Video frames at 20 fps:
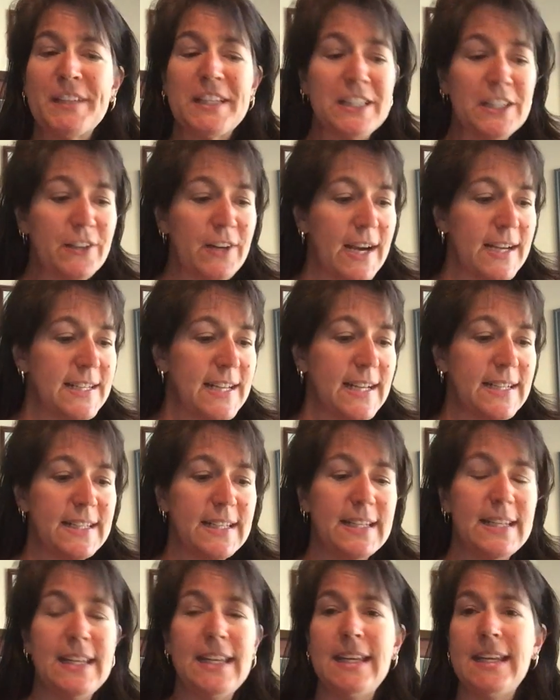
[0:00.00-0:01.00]
clear
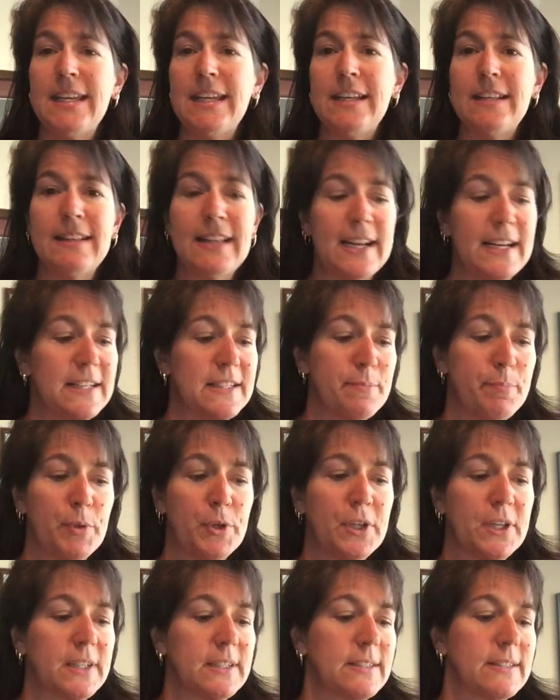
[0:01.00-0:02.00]
identity, latest
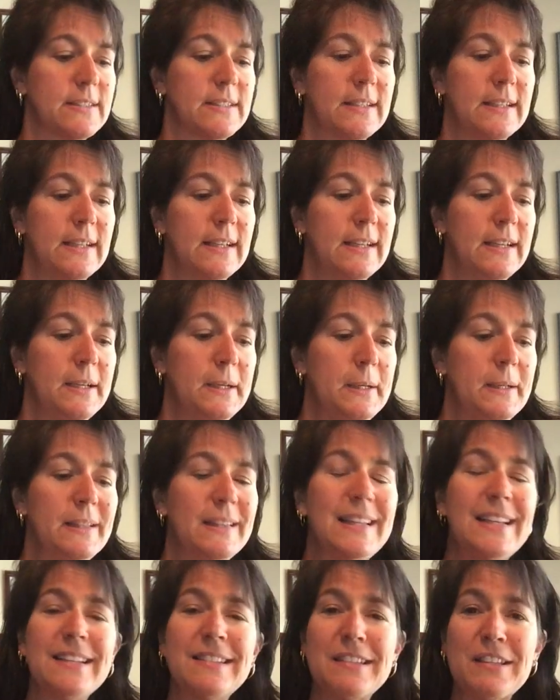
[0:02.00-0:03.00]
books,
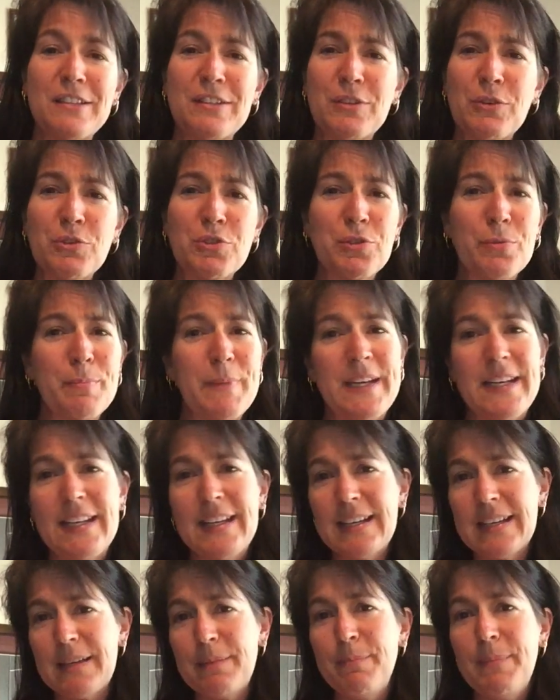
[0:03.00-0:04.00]
links to the social
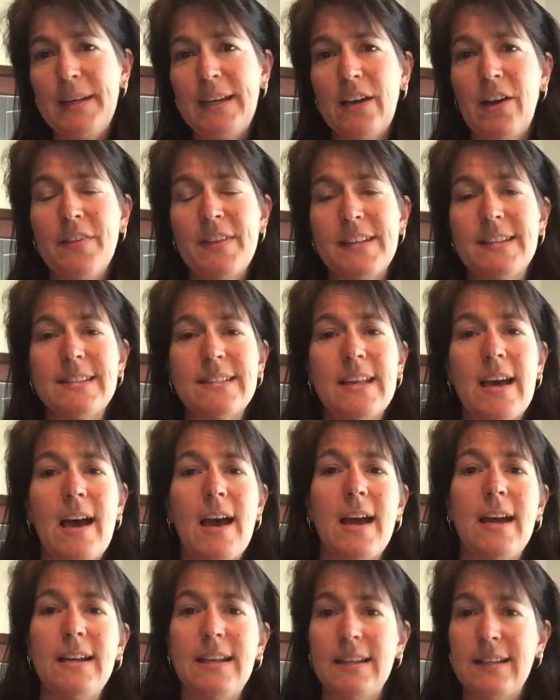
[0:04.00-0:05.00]
media can be on the
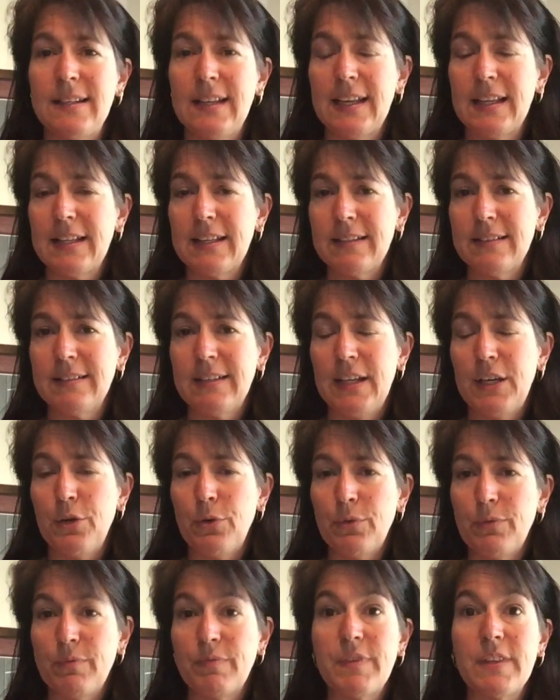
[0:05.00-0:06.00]
side in
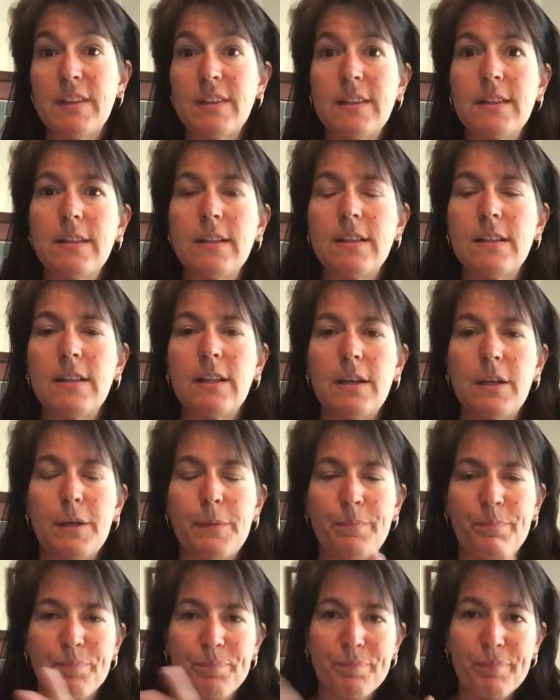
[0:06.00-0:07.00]

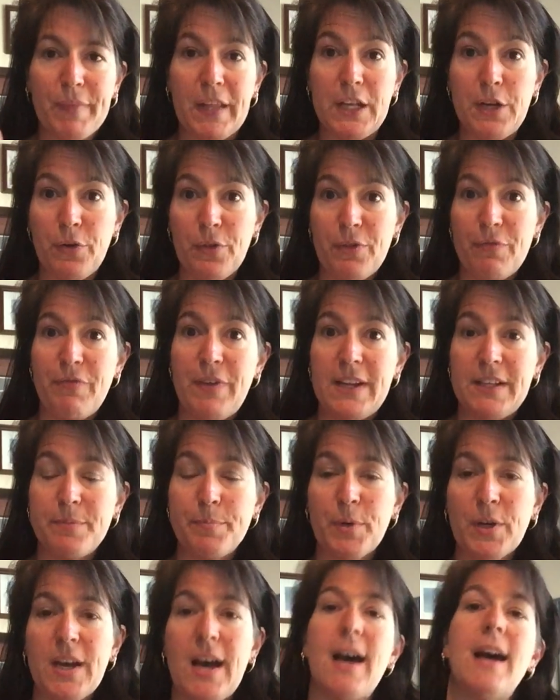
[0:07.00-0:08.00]
the
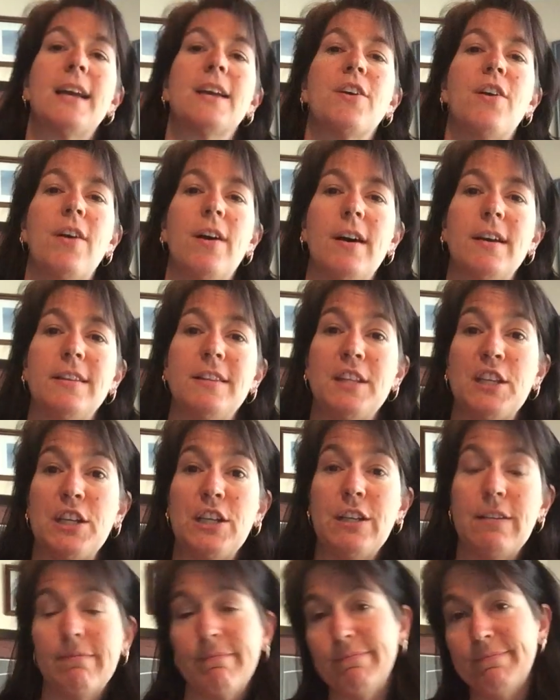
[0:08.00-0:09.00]
Facebook icon, the
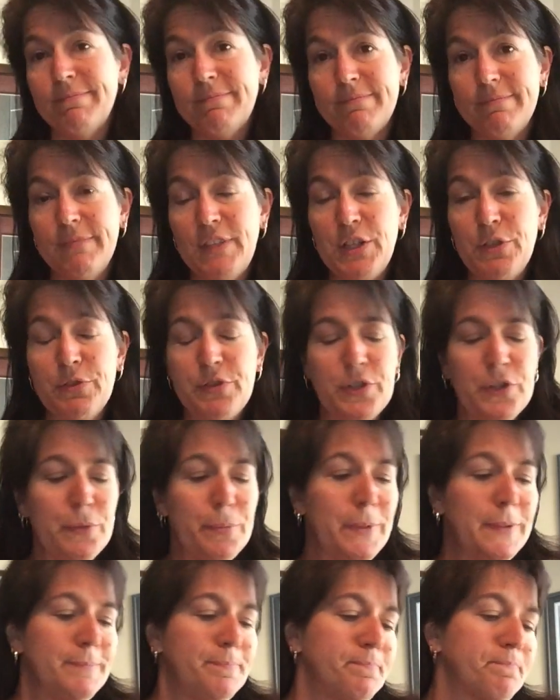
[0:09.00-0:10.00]
YouTube.